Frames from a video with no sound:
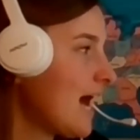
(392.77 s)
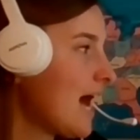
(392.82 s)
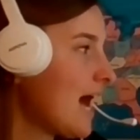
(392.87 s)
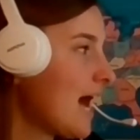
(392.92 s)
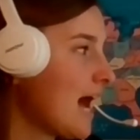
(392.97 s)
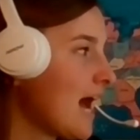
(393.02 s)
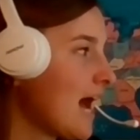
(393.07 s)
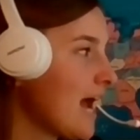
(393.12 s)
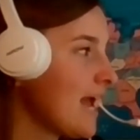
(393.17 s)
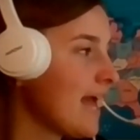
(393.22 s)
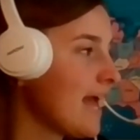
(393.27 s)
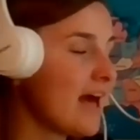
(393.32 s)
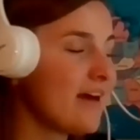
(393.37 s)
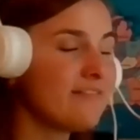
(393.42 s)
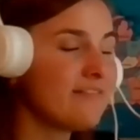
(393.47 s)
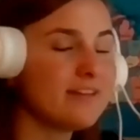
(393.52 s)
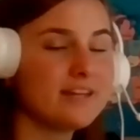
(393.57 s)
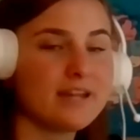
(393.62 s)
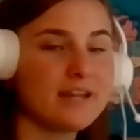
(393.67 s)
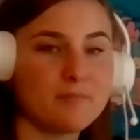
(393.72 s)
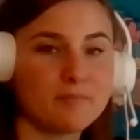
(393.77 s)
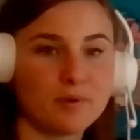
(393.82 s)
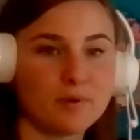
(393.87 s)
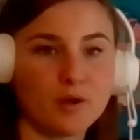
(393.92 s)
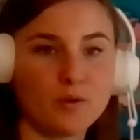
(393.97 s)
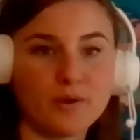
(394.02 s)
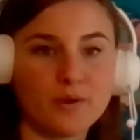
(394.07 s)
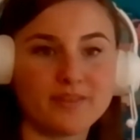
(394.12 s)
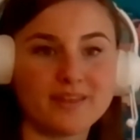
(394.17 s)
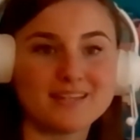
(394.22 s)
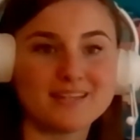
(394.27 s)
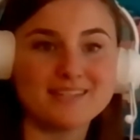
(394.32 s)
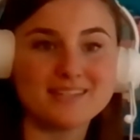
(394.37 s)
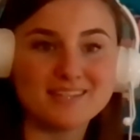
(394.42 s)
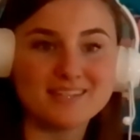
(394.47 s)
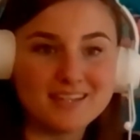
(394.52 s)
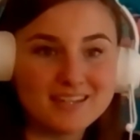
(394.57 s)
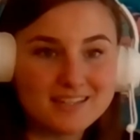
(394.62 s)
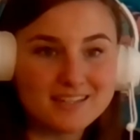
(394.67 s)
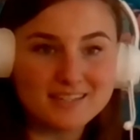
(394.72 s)
I have a number with a
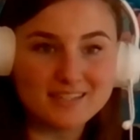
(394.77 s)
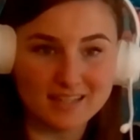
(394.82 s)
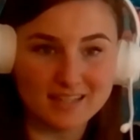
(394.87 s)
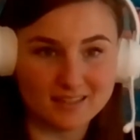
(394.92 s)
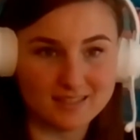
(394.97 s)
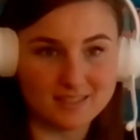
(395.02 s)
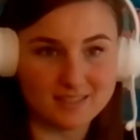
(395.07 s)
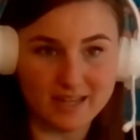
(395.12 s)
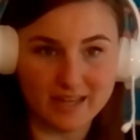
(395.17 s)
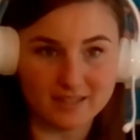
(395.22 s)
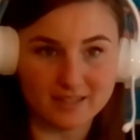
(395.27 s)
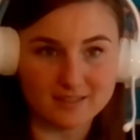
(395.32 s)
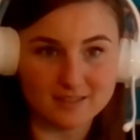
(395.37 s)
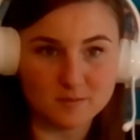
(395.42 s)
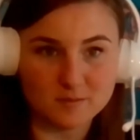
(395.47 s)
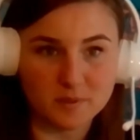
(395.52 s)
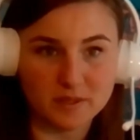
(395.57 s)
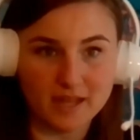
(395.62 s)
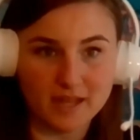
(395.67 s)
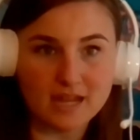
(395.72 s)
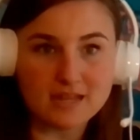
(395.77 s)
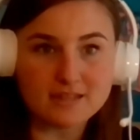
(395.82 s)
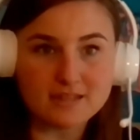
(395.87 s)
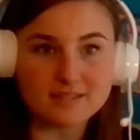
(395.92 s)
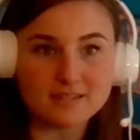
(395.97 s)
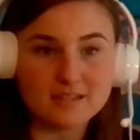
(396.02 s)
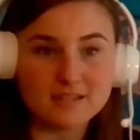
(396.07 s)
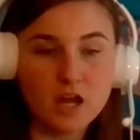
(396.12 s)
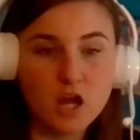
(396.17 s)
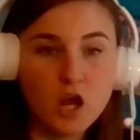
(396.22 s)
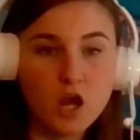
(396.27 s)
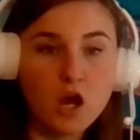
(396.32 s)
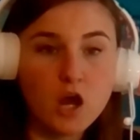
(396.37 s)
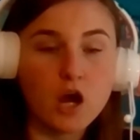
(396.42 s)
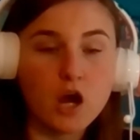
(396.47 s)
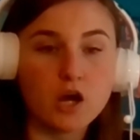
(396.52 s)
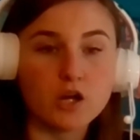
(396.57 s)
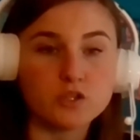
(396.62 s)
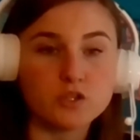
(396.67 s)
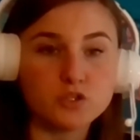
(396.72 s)
6 in the tens place,
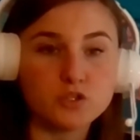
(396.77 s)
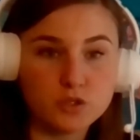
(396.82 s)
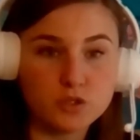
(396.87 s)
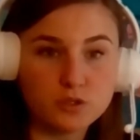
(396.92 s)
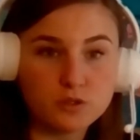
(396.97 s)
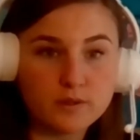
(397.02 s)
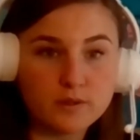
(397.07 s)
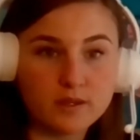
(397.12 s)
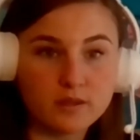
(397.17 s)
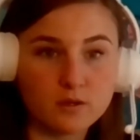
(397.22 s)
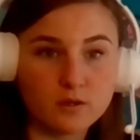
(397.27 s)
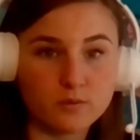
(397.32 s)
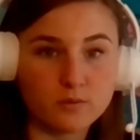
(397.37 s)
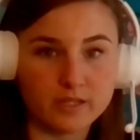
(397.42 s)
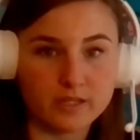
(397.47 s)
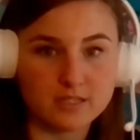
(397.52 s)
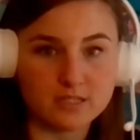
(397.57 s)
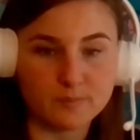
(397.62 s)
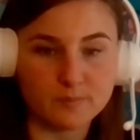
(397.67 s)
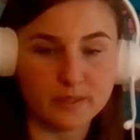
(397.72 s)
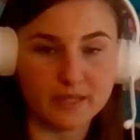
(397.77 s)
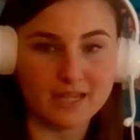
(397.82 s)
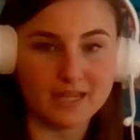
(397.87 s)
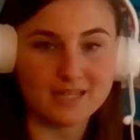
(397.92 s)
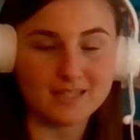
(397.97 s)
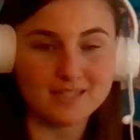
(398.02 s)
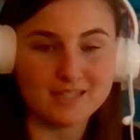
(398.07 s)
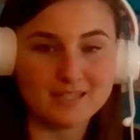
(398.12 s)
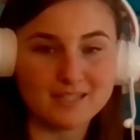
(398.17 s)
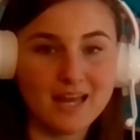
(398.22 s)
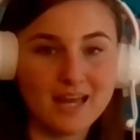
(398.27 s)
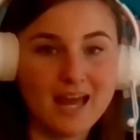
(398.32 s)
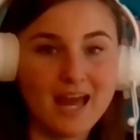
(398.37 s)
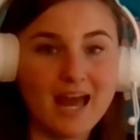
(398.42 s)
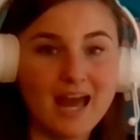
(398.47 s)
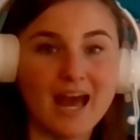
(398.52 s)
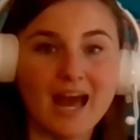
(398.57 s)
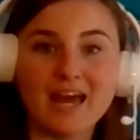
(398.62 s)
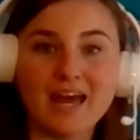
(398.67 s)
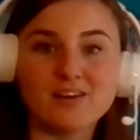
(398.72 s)
a 2 in the ones place,
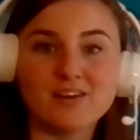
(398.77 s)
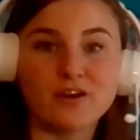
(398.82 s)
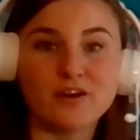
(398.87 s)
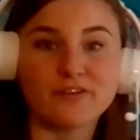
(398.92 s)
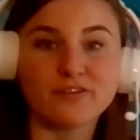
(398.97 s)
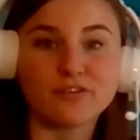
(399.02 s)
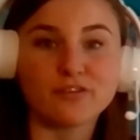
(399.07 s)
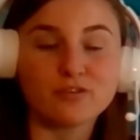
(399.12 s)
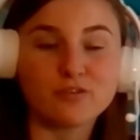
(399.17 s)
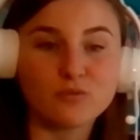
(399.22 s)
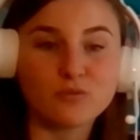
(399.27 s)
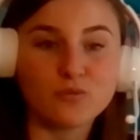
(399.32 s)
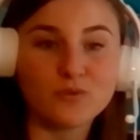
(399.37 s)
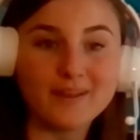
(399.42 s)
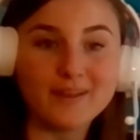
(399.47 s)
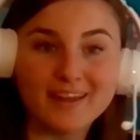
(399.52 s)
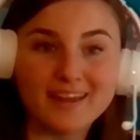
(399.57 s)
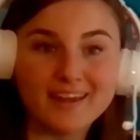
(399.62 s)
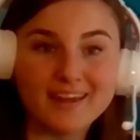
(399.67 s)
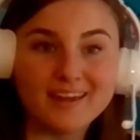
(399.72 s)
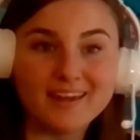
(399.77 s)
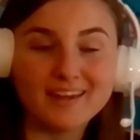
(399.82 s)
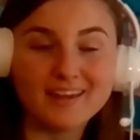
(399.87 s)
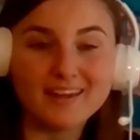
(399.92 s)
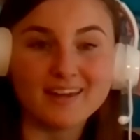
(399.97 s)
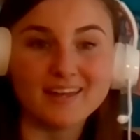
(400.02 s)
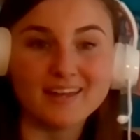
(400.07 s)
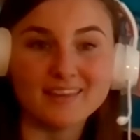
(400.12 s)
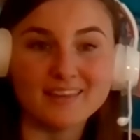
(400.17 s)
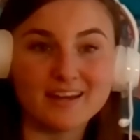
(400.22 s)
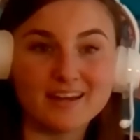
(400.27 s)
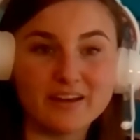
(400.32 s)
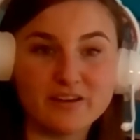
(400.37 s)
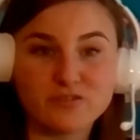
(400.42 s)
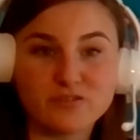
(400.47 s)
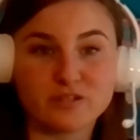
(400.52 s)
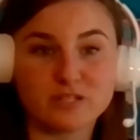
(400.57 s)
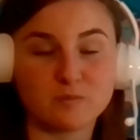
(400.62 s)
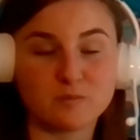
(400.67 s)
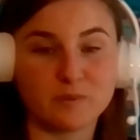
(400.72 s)
and a 3 in the
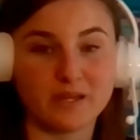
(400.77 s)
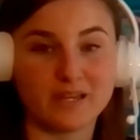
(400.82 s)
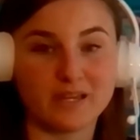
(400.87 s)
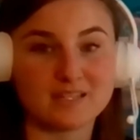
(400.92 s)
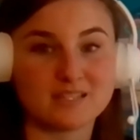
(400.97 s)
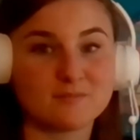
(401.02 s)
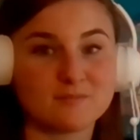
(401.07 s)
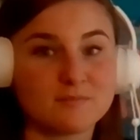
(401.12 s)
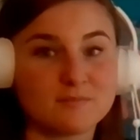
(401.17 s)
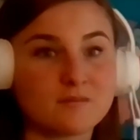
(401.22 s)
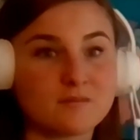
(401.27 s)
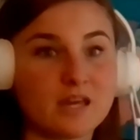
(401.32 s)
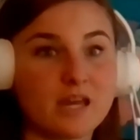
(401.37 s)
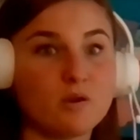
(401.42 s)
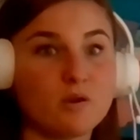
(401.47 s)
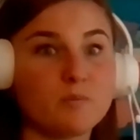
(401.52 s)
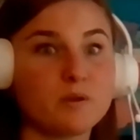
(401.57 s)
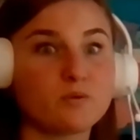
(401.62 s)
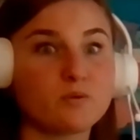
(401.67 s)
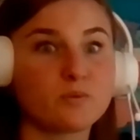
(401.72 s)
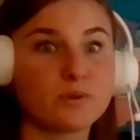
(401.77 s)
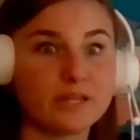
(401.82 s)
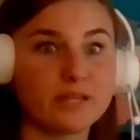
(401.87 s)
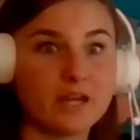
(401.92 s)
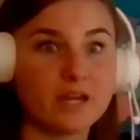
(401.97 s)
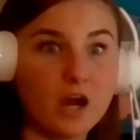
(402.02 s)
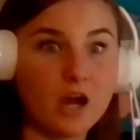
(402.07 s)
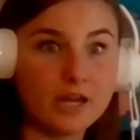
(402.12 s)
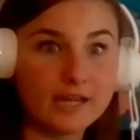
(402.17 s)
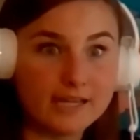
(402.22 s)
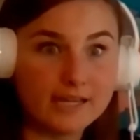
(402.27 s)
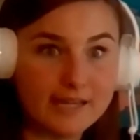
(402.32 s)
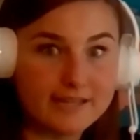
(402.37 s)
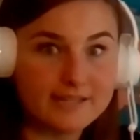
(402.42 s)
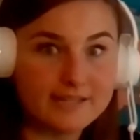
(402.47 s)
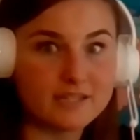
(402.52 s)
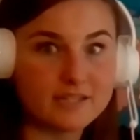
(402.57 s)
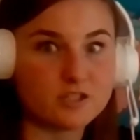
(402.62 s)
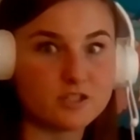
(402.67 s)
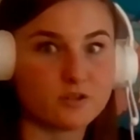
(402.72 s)
hundreds place, it would be really
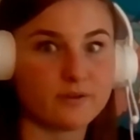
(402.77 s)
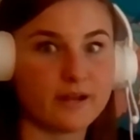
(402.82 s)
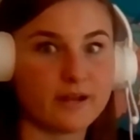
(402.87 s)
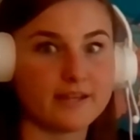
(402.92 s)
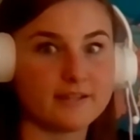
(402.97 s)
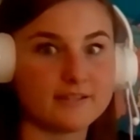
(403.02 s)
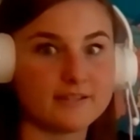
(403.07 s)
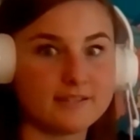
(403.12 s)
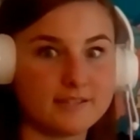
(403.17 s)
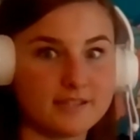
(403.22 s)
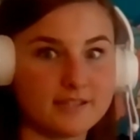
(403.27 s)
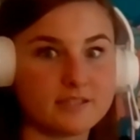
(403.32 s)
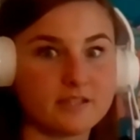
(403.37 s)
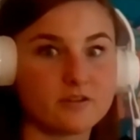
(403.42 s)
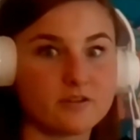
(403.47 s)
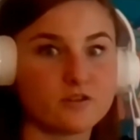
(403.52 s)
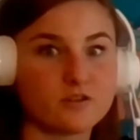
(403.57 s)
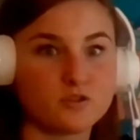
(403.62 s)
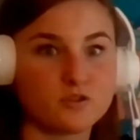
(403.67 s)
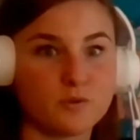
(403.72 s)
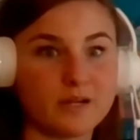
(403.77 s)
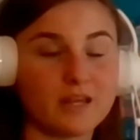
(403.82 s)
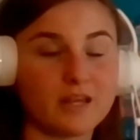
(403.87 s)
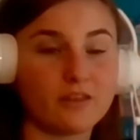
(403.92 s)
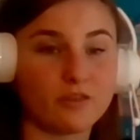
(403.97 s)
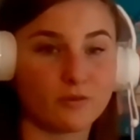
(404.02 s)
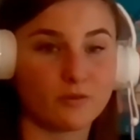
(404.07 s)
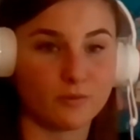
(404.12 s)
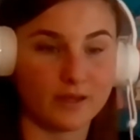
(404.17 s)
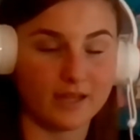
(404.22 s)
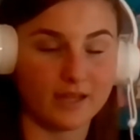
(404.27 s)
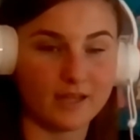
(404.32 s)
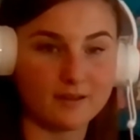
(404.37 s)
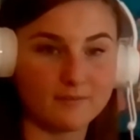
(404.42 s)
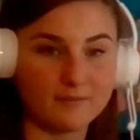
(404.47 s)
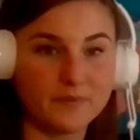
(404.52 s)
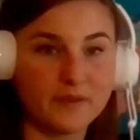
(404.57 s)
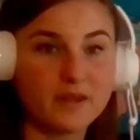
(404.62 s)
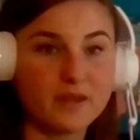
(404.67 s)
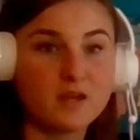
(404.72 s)
easy to write 623,
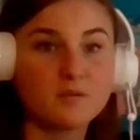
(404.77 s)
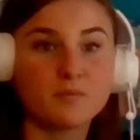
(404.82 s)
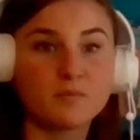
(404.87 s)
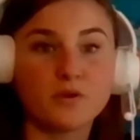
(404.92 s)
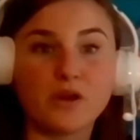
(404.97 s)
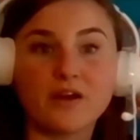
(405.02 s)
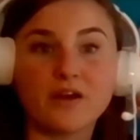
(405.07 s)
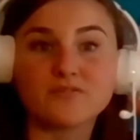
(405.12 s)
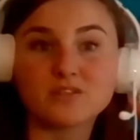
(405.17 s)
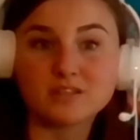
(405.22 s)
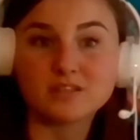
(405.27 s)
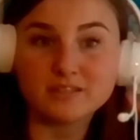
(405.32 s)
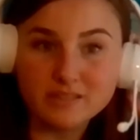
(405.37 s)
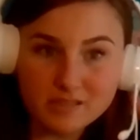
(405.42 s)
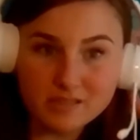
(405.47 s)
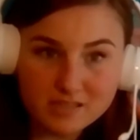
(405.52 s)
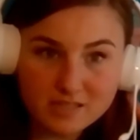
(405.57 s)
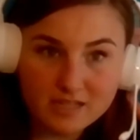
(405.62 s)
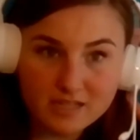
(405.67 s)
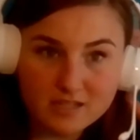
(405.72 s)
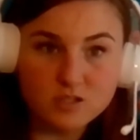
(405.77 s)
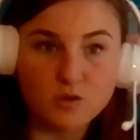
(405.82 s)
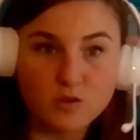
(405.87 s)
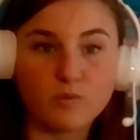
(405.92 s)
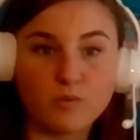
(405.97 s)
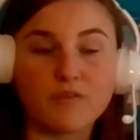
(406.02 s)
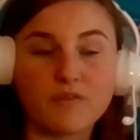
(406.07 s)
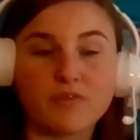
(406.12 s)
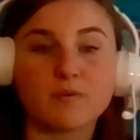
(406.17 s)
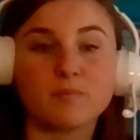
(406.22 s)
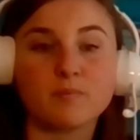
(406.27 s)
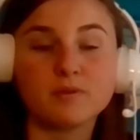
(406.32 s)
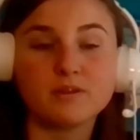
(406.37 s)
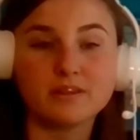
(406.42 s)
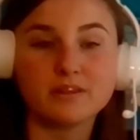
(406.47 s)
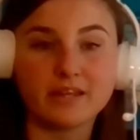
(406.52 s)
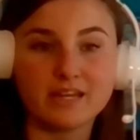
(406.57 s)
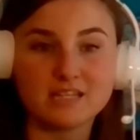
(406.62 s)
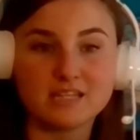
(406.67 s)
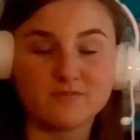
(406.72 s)
but you have to listen to what the
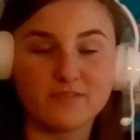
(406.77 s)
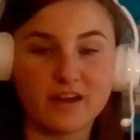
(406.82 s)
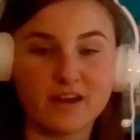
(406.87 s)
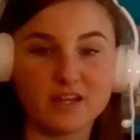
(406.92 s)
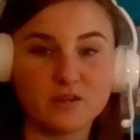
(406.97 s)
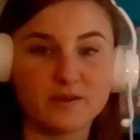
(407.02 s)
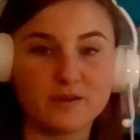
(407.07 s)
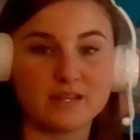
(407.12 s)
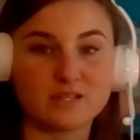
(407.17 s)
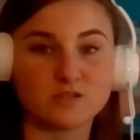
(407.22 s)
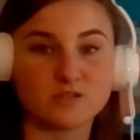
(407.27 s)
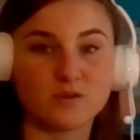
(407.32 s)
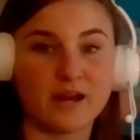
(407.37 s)
place value is.